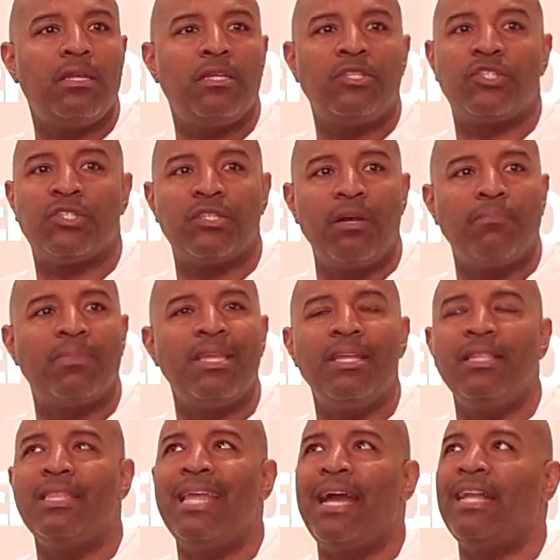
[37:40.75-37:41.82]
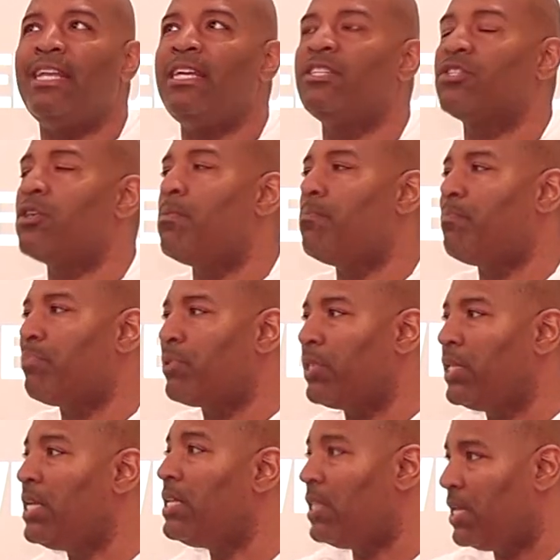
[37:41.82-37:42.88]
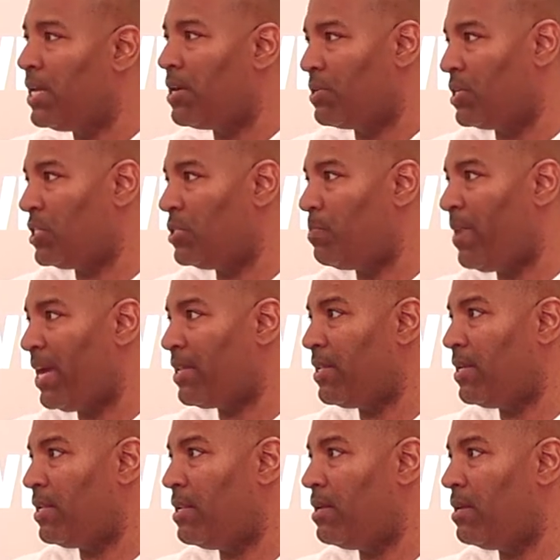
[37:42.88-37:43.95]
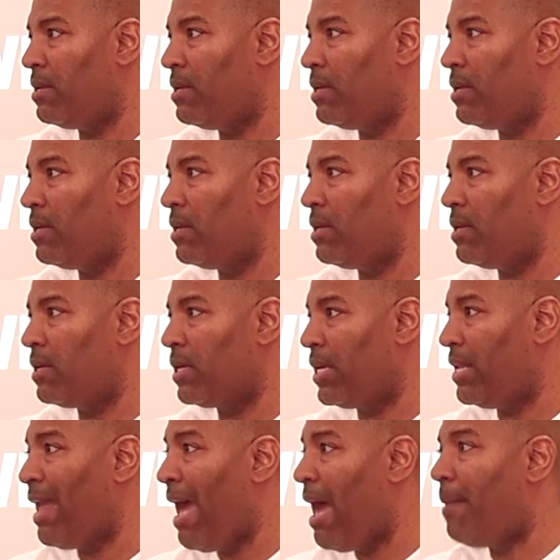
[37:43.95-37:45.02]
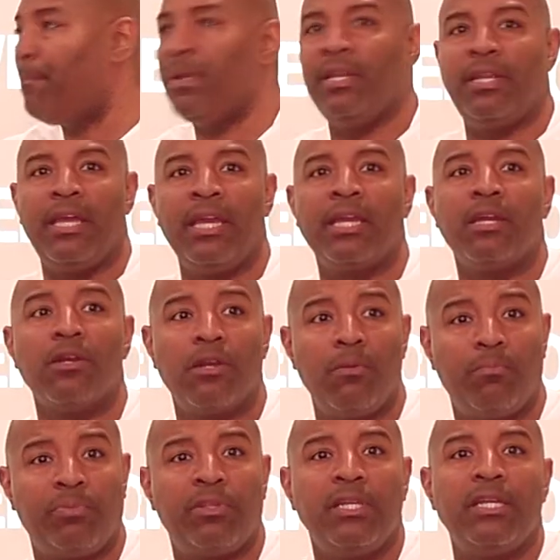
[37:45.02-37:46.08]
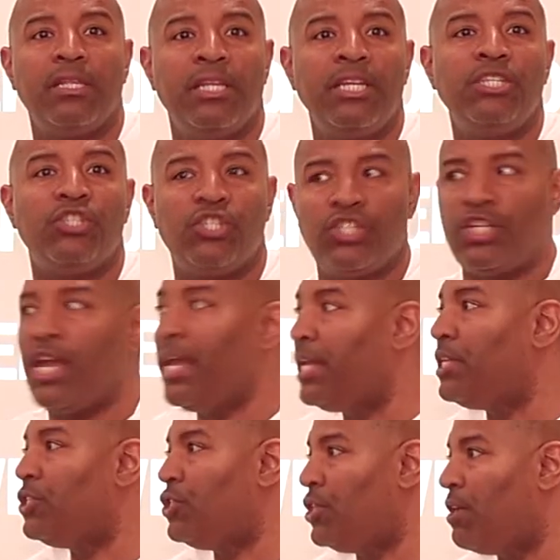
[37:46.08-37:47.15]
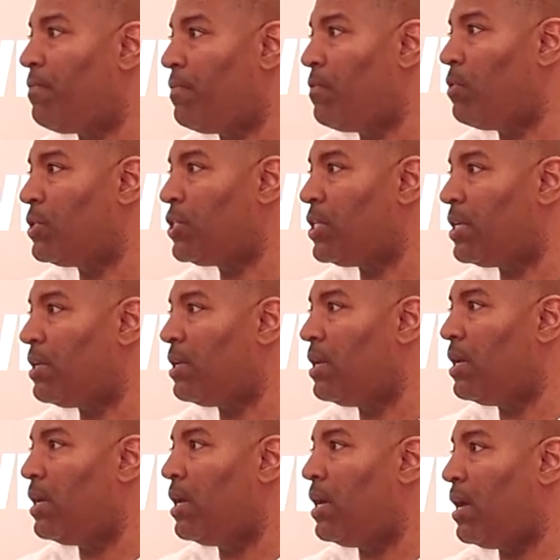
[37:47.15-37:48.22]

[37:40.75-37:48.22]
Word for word: something that is completely unexpected can happen and can completely change your fortune. Yeah.